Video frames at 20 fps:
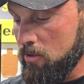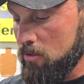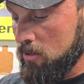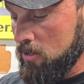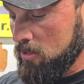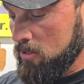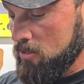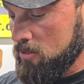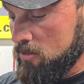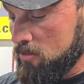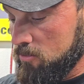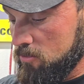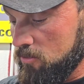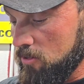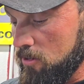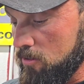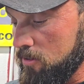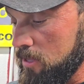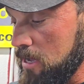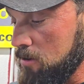
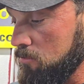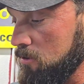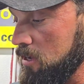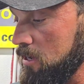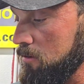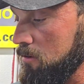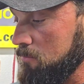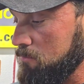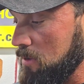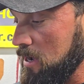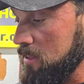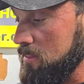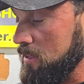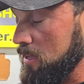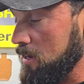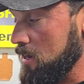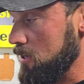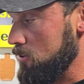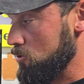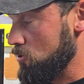So that way, by
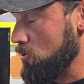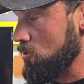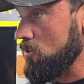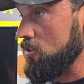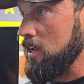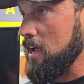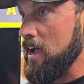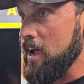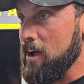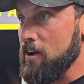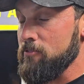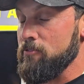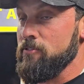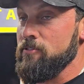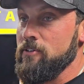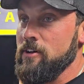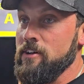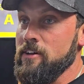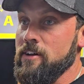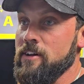then, I should have,
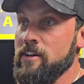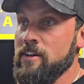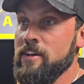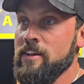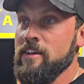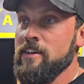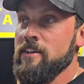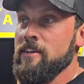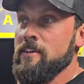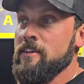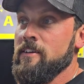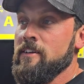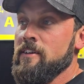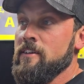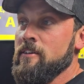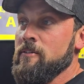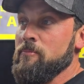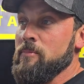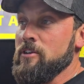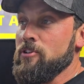
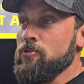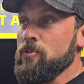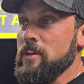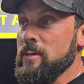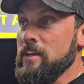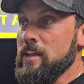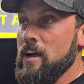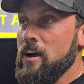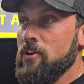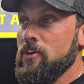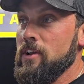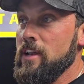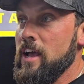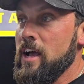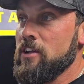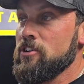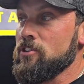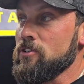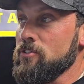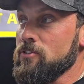between now and
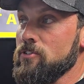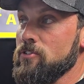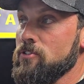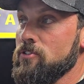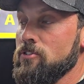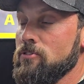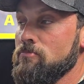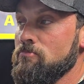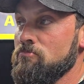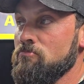nationals,